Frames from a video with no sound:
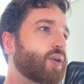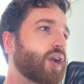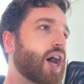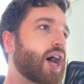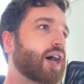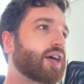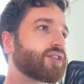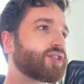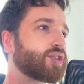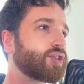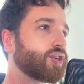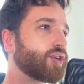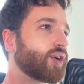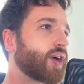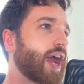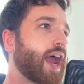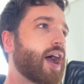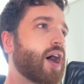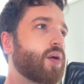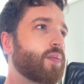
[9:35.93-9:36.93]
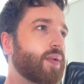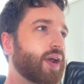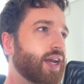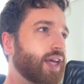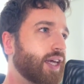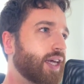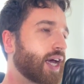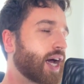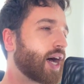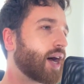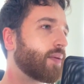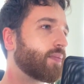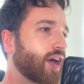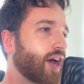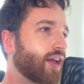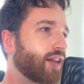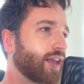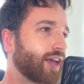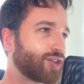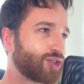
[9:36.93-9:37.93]
asked you how many
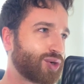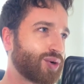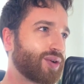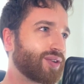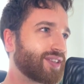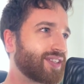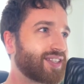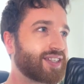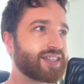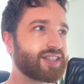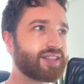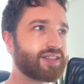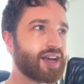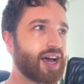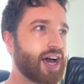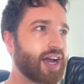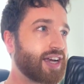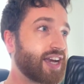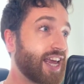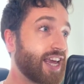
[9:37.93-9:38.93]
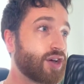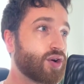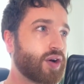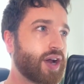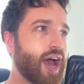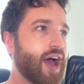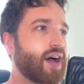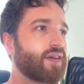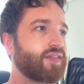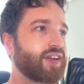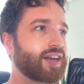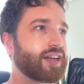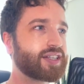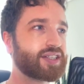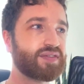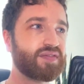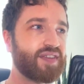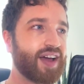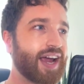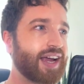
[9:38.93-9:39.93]
electrons does neon have in
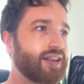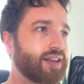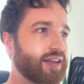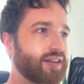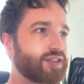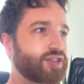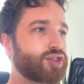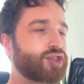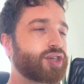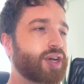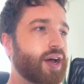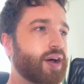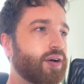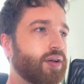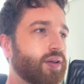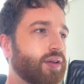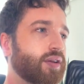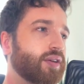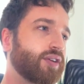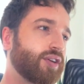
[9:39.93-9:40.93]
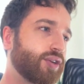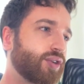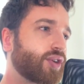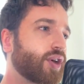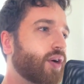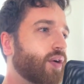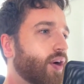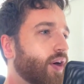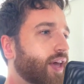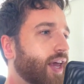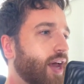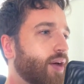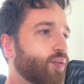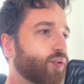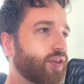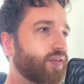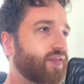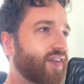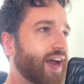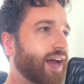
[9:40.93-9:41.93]
its valence shell, you'd go, okay,
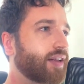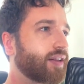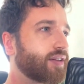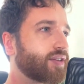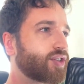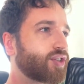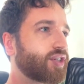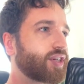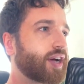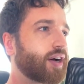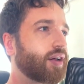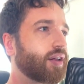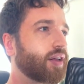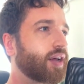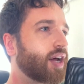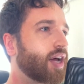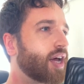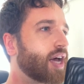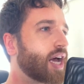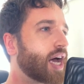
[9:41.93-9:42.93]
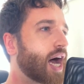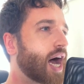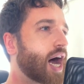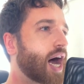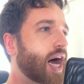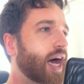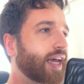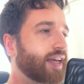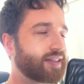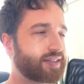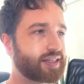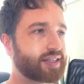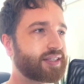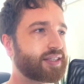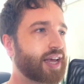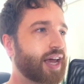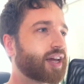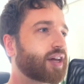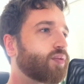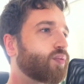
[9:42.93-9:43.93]
well the valence shell is the
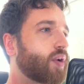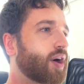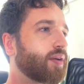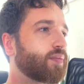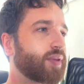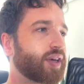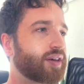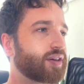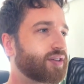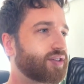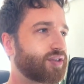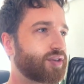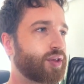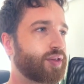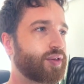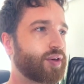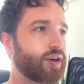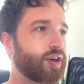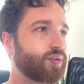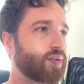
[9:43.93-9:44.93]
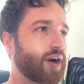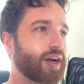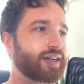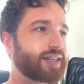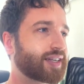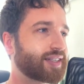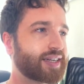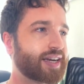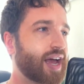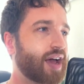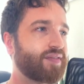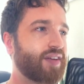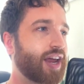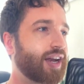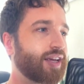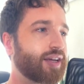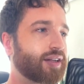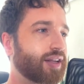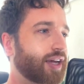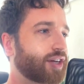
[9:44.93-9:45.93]
second one because the third one doesn't have
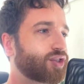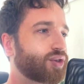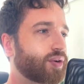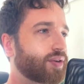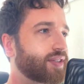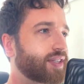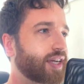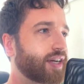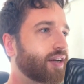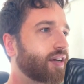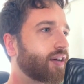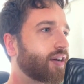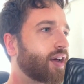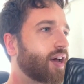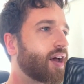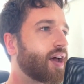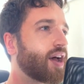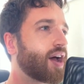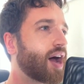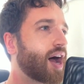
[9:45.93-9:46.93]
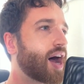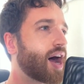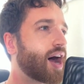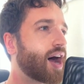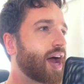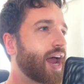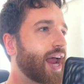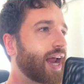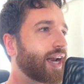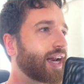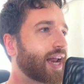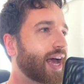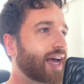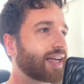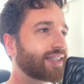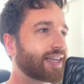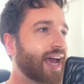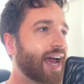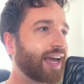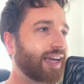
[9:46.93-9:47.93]
any electrons in it, and it
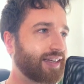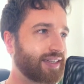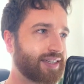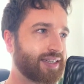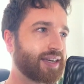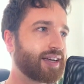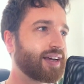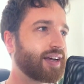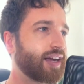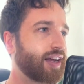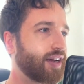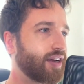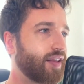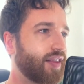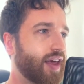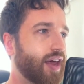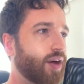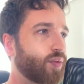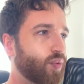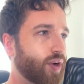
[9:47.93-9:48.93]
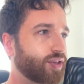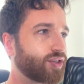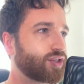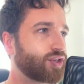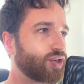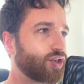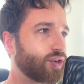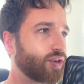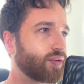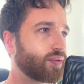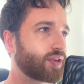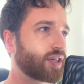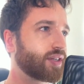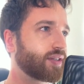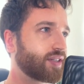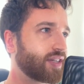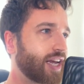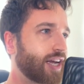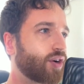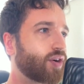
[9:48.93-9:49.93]
has 8 in there
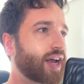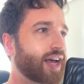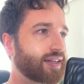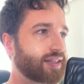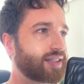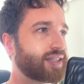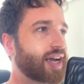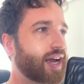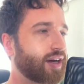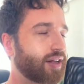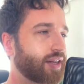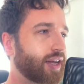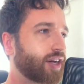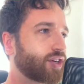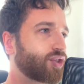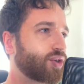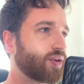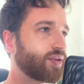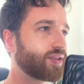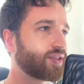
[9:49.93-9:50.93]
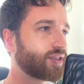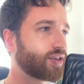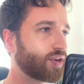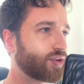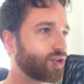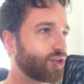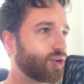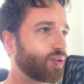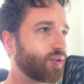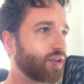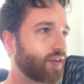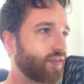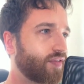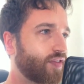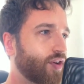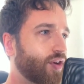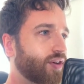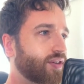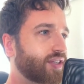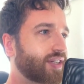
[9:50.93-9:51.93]
because neon has 10 electrons, so 2 in the
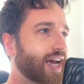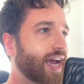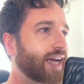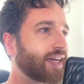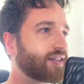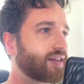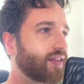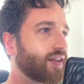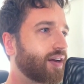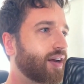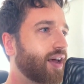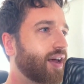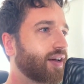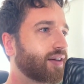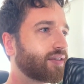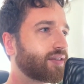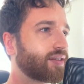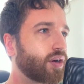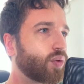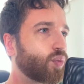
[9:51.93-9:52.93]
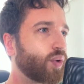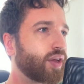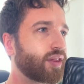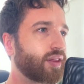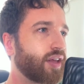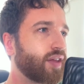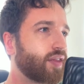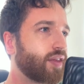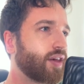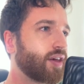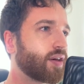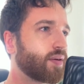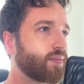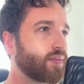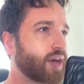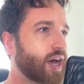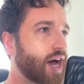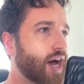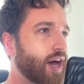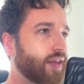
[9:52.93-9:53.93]
first, 8 in the next. With
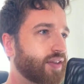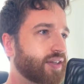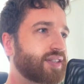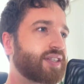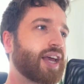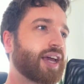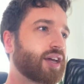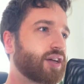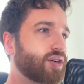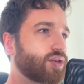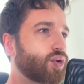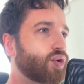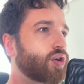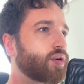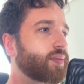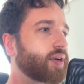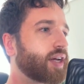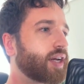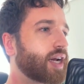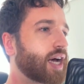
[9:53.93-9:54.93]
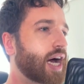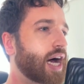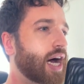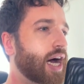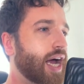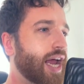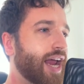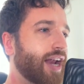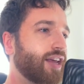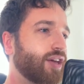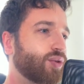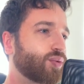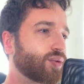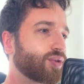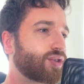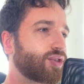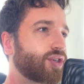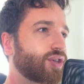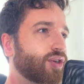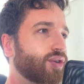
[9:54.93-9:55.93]
lithium, the second orbit, n
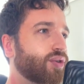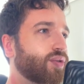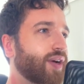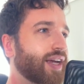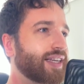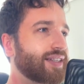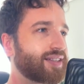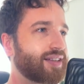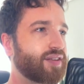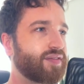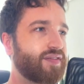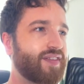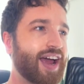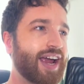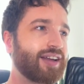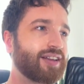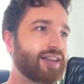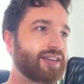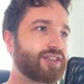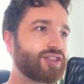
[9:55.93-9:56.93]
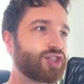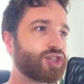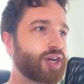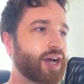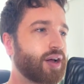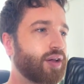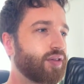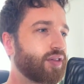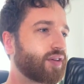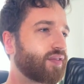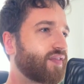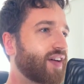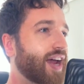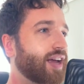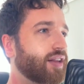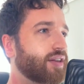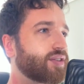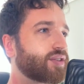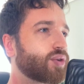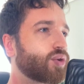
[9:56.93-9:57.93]
equals 2, is the valence shell, the
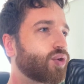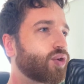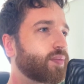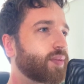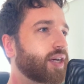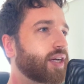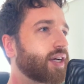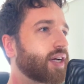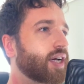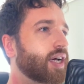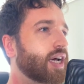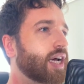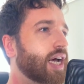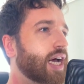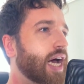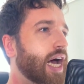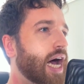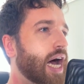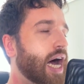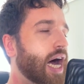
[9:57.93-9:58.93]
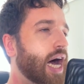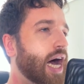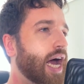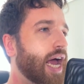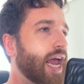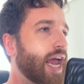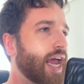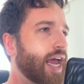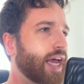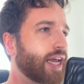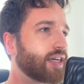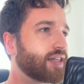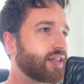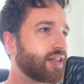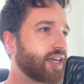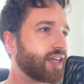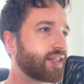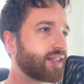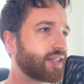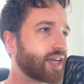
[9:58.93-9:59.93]
valence orbit. And
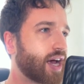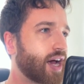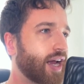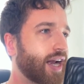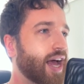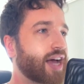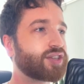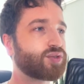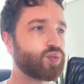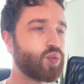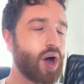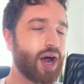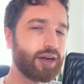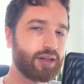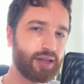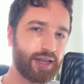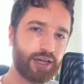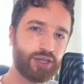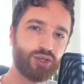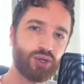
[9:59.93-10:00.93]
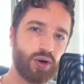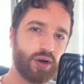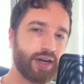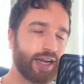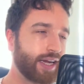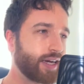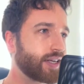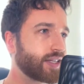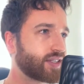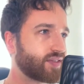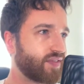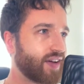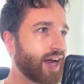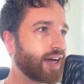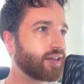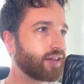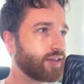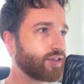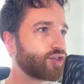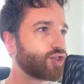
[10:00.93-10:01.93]
this, it has 1 electron in its
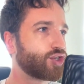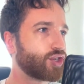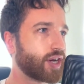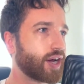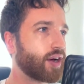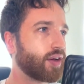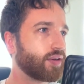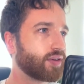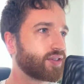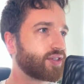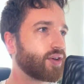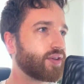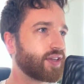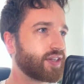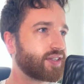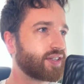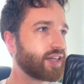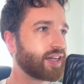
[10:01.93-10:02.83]
valence shell. So it